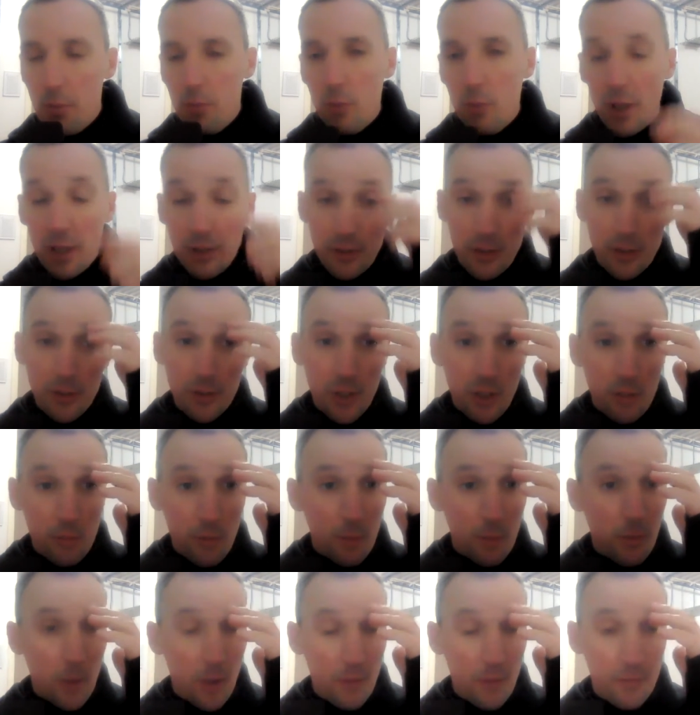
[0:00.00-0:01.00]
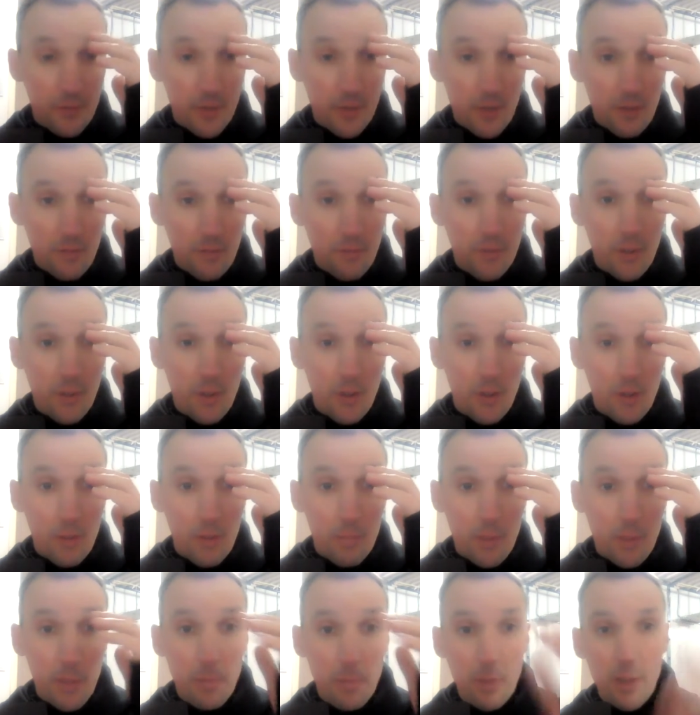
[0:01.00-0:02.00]
Well, it does come up often for
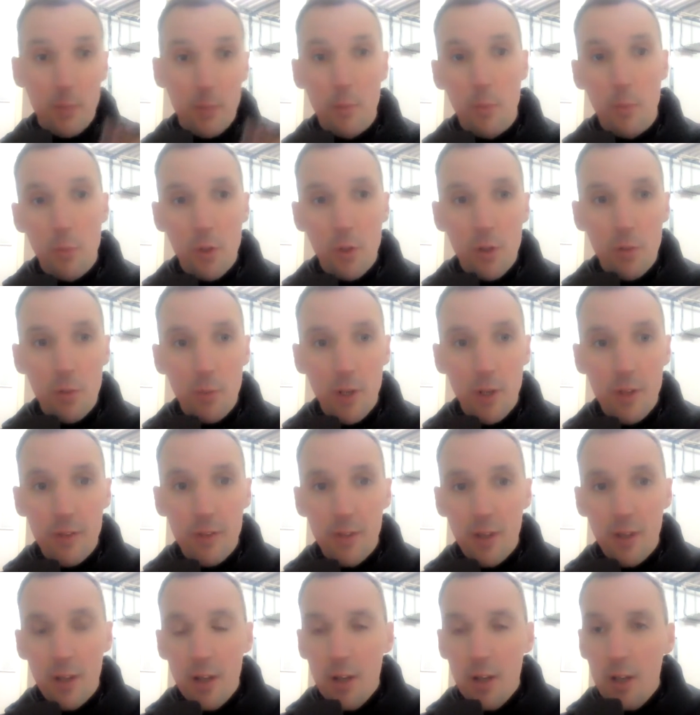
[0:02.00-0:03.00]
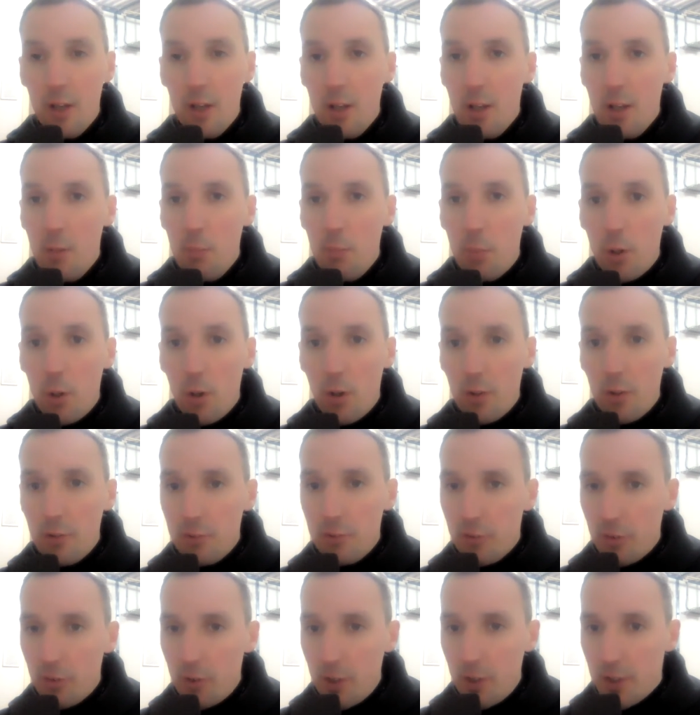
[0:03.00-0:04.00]
people that we work with, but
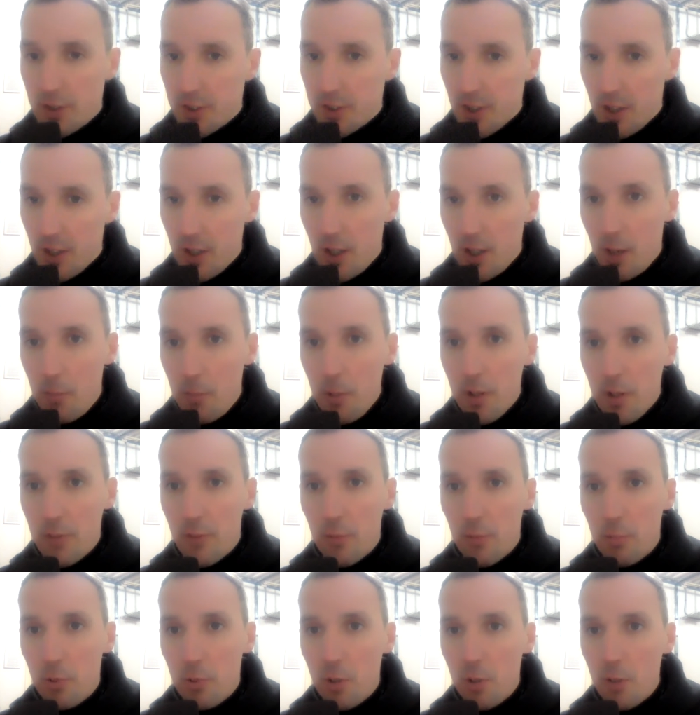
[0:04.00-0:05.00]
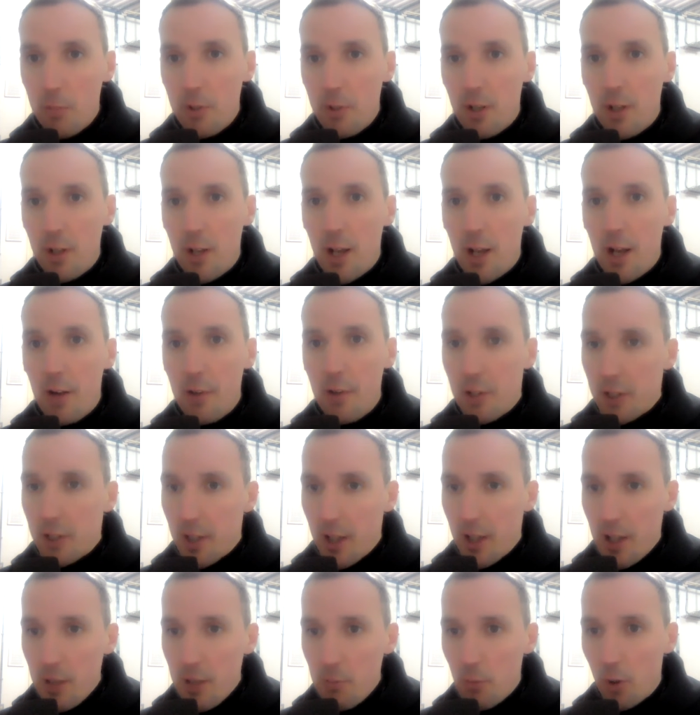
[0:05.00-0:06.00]
also is a bit of a prominent area
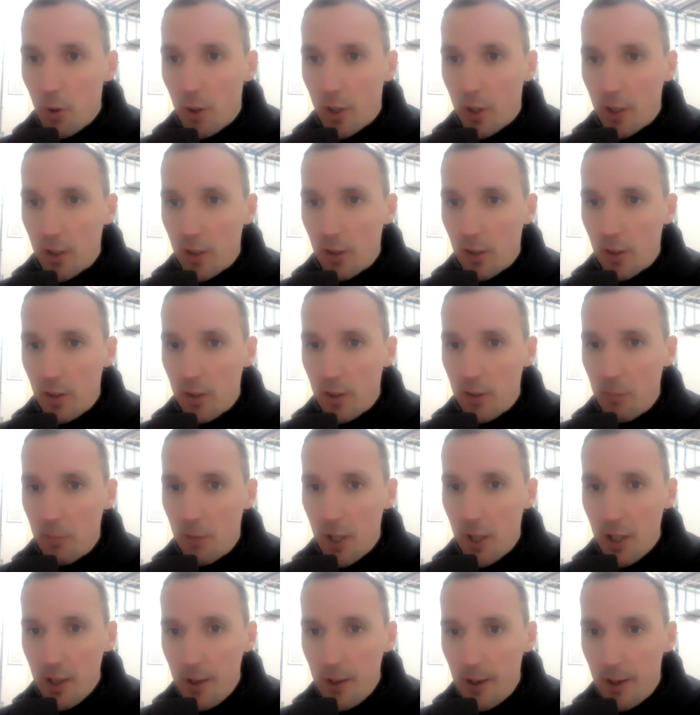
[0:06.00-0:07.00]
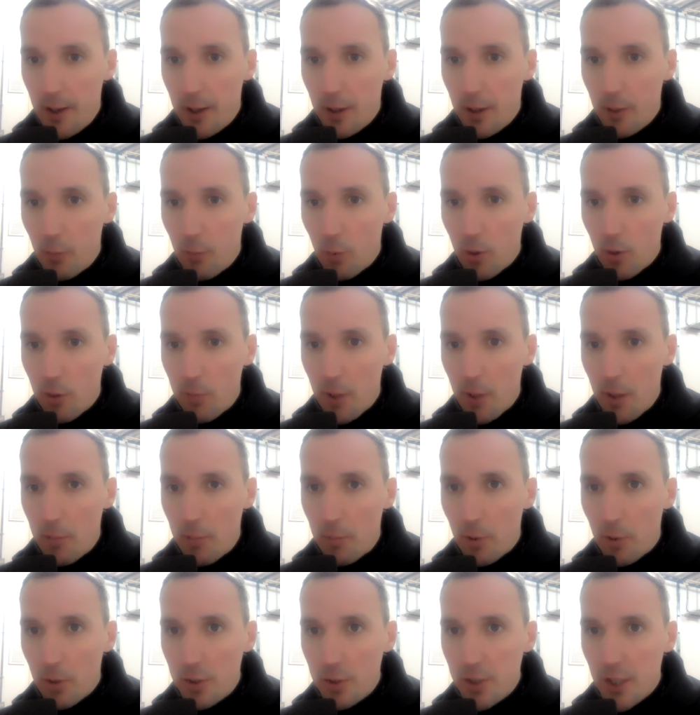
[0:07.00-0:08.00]
that I'm working on at the minute in one of my
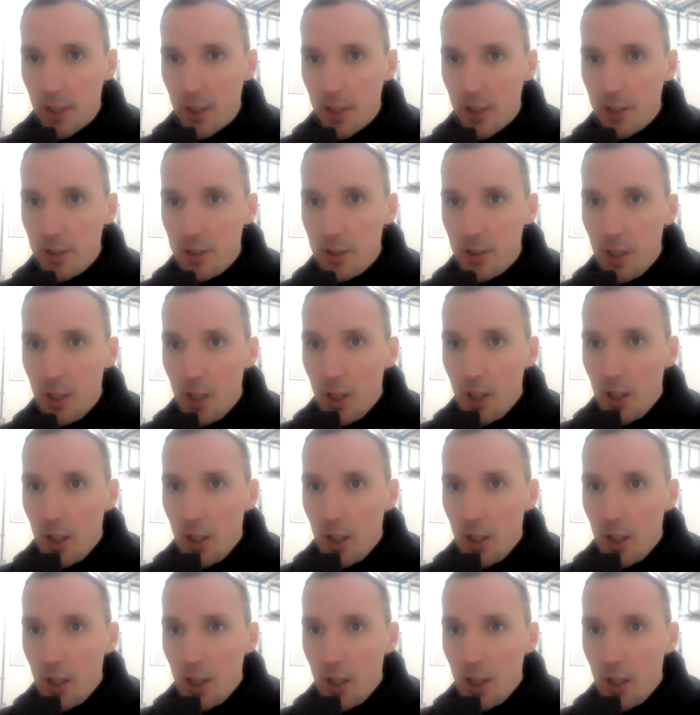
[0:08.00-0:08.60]
projects.